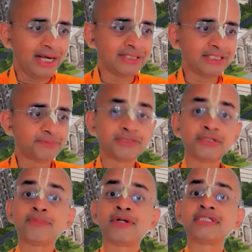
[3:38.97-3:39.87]
and the
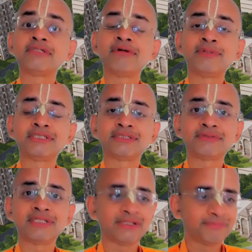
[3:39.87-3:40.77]
spiritual positive
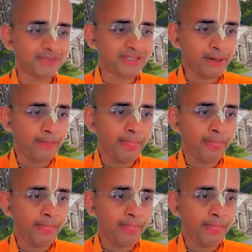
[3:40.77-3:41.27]
vibrations of the temple